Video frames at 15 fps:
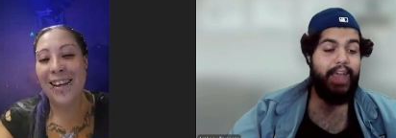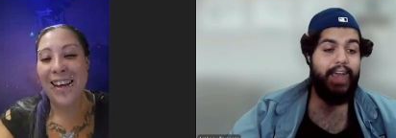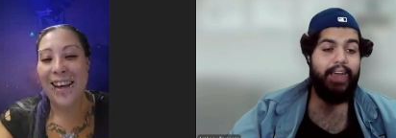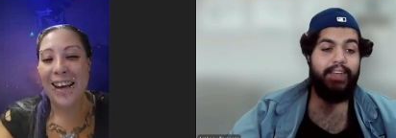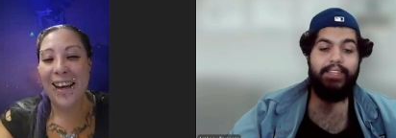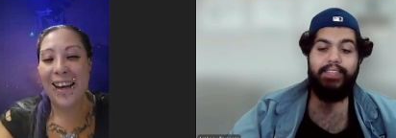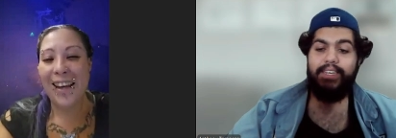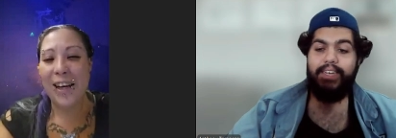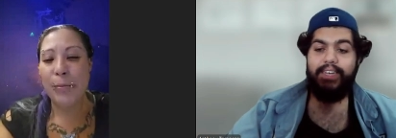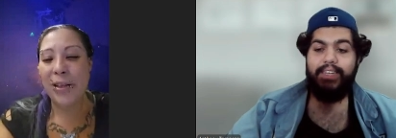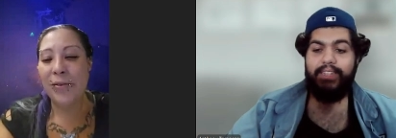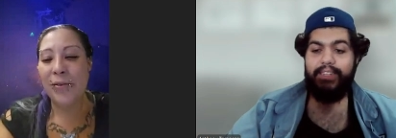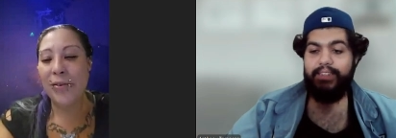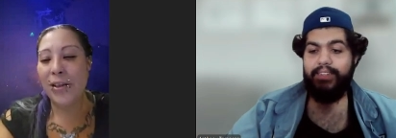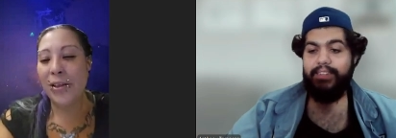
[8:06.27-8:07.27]
Speaker 1: yeah, and I
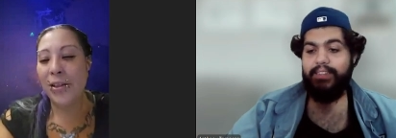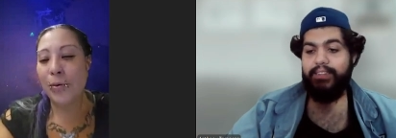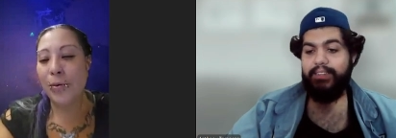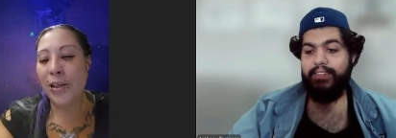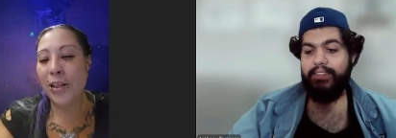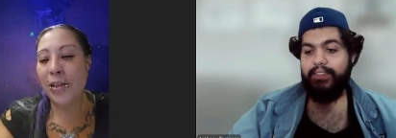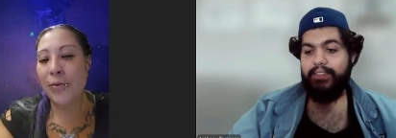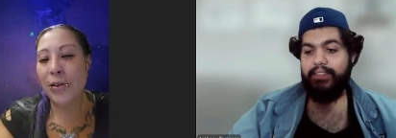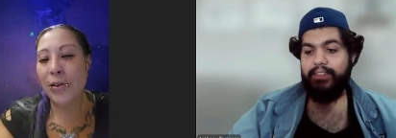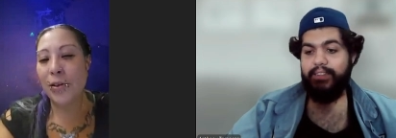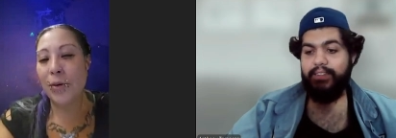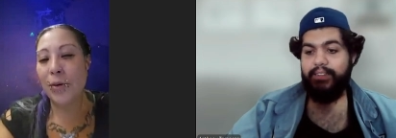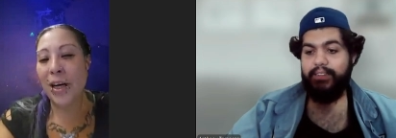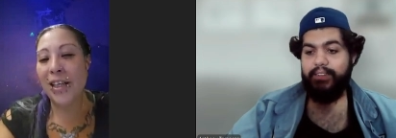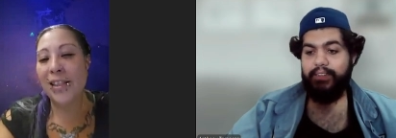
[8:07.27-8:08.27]
believe it also the
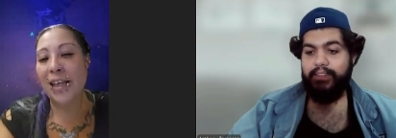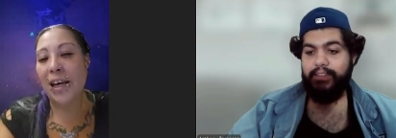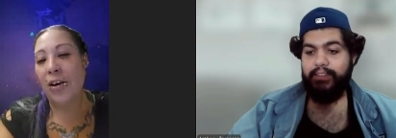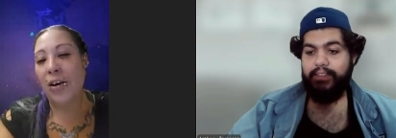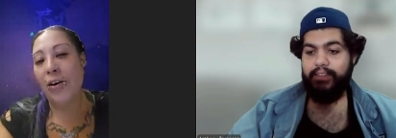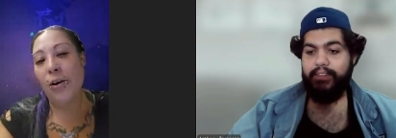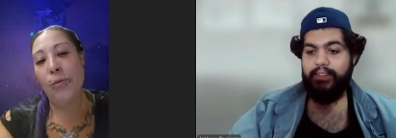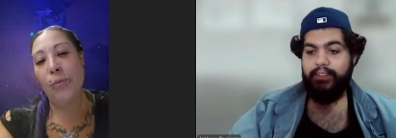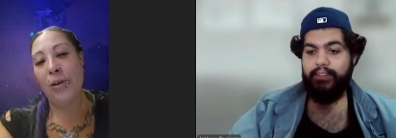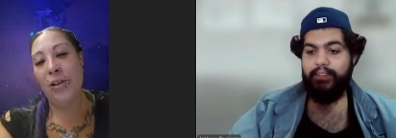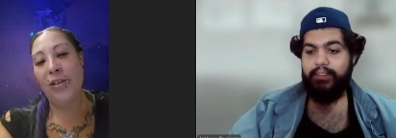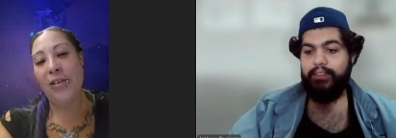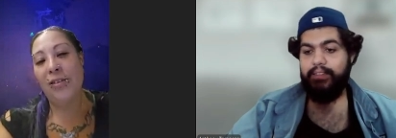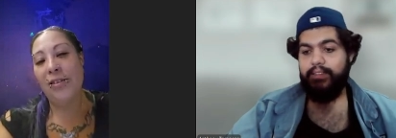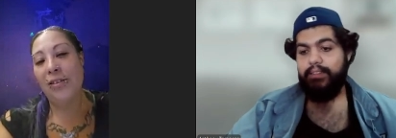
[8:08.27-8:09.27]
rides that are
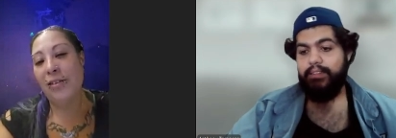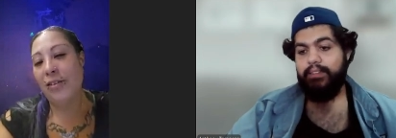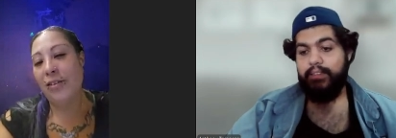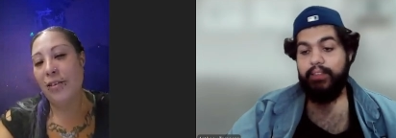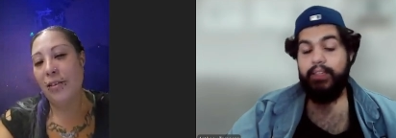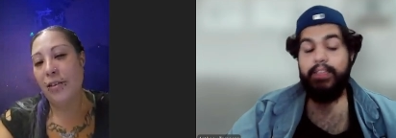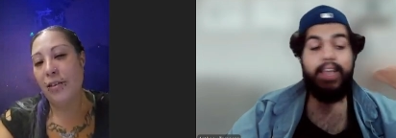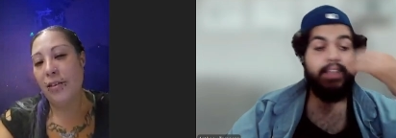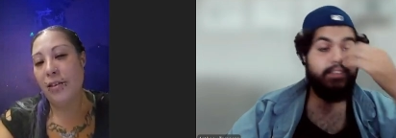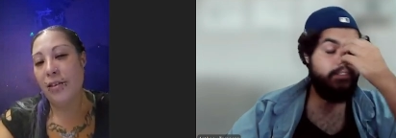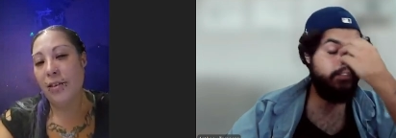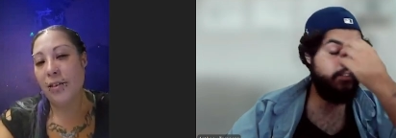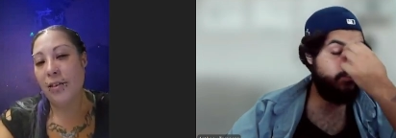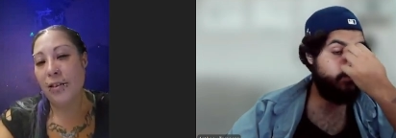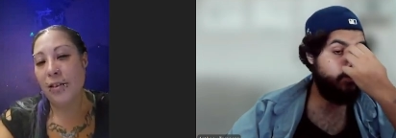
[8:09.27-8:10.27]
open.
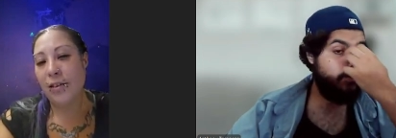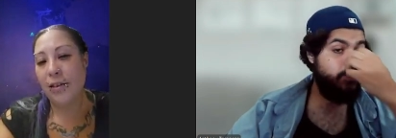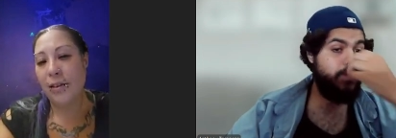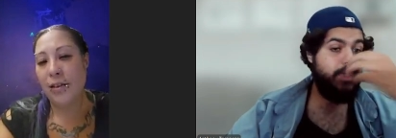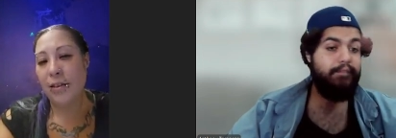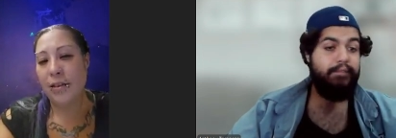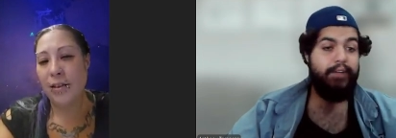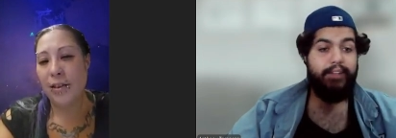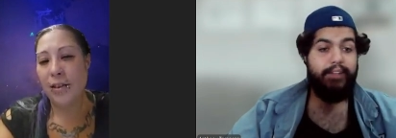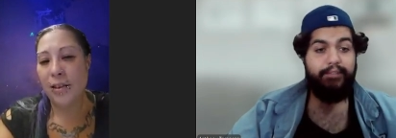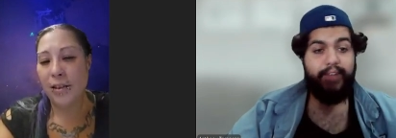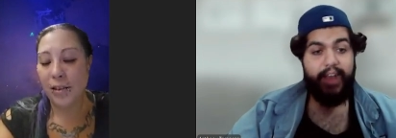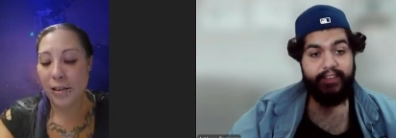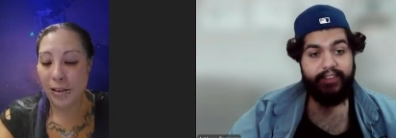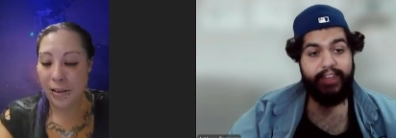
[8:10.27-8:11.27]
Speaker 2: Yes, so you get Fright and
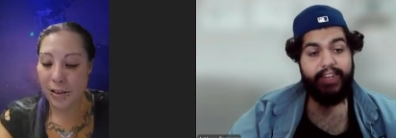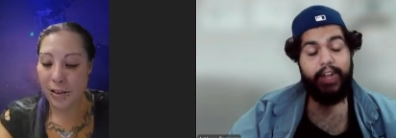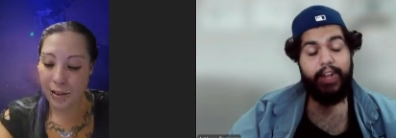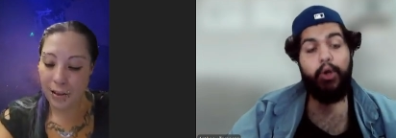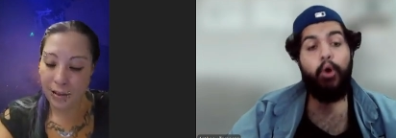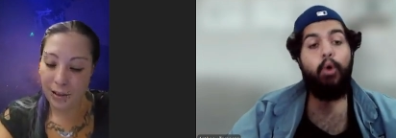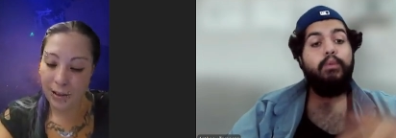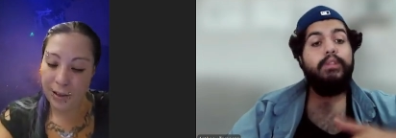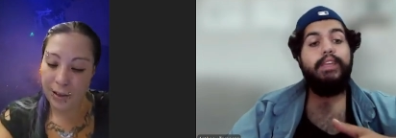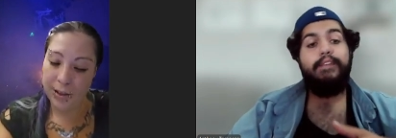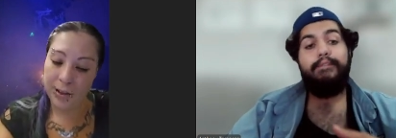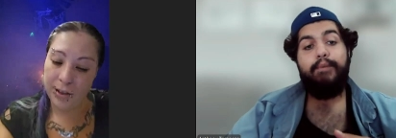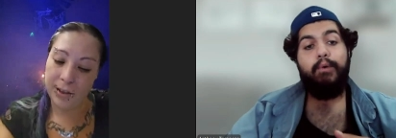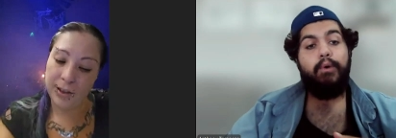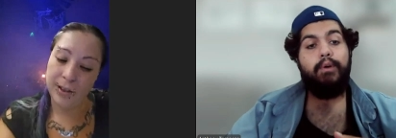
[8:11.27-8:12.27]
Fastlane not
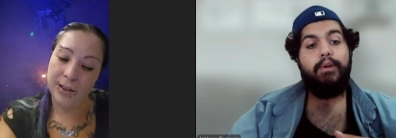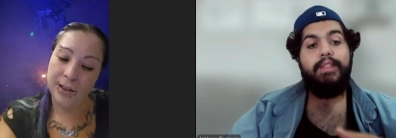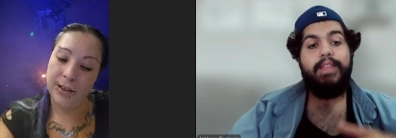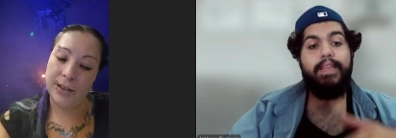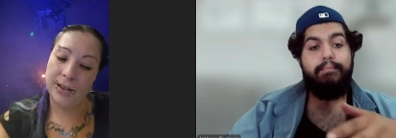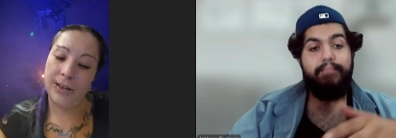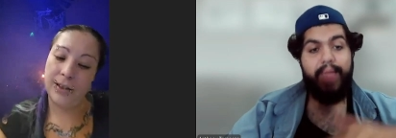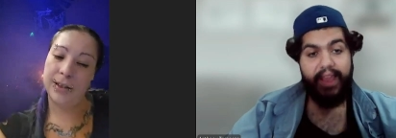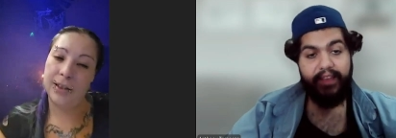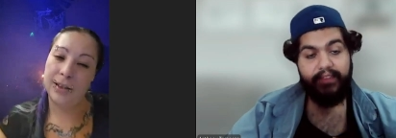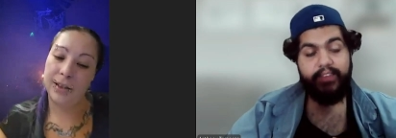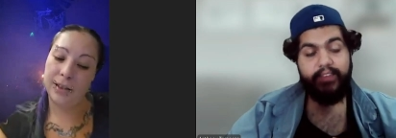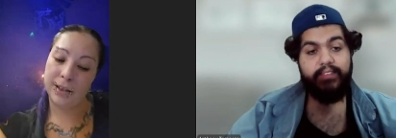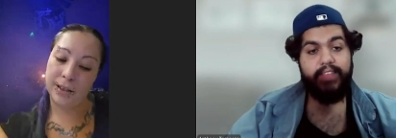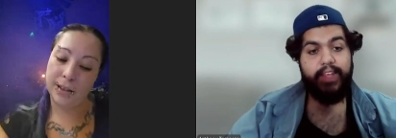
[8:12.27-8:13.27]
only for the
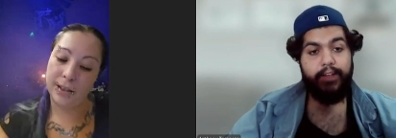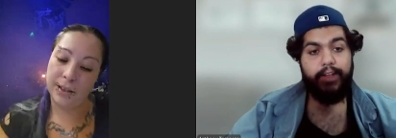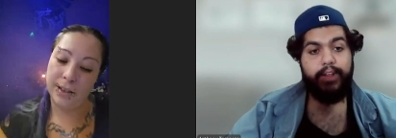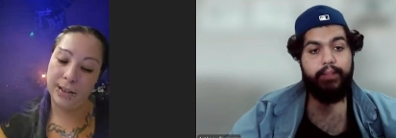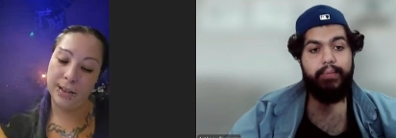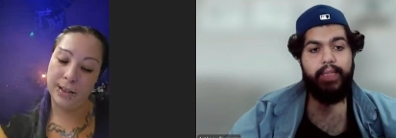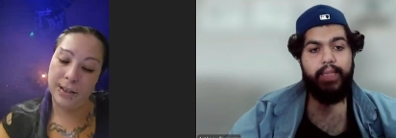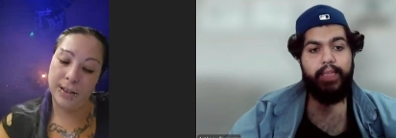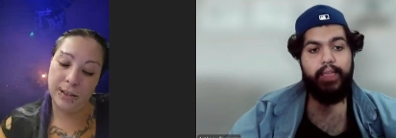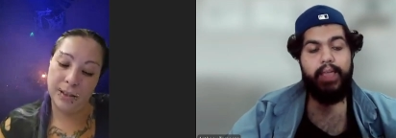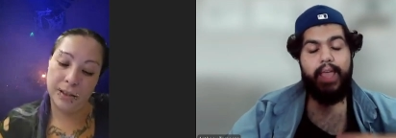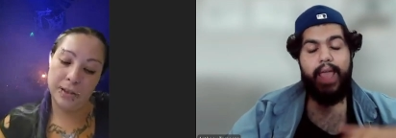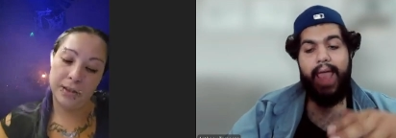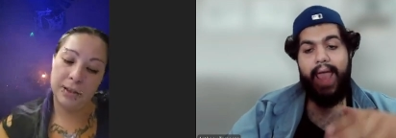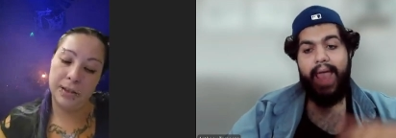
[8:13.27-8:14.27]
mazes that are going to be
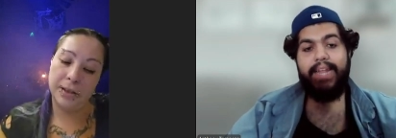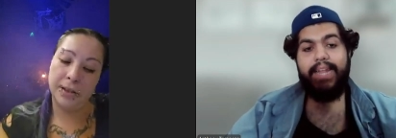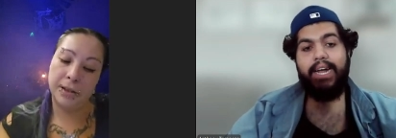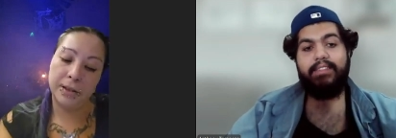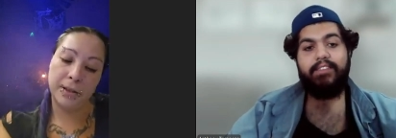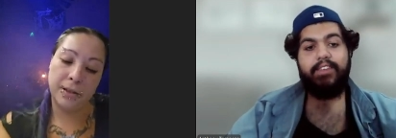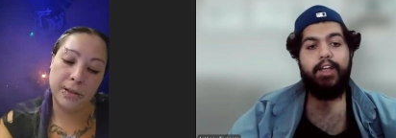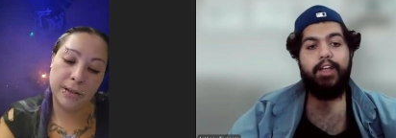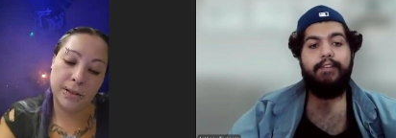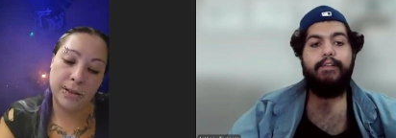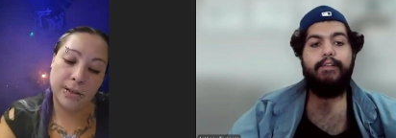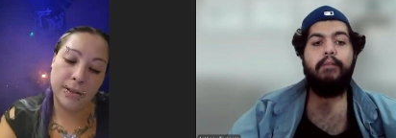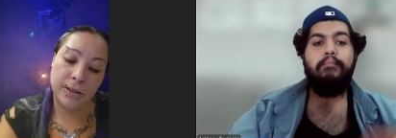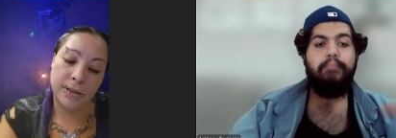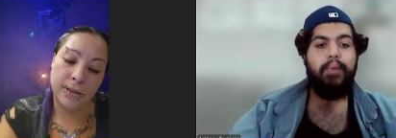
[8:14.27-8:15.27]
at Knott's Scary
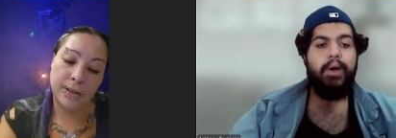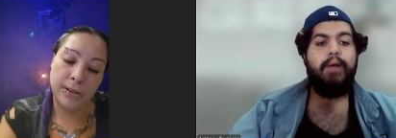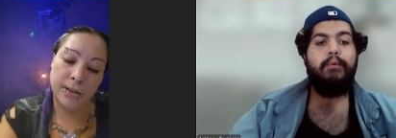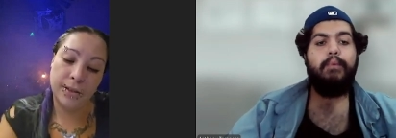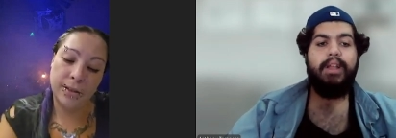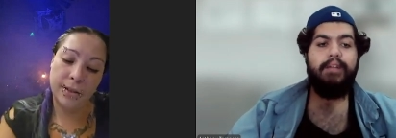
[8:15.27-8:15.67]
Farm, but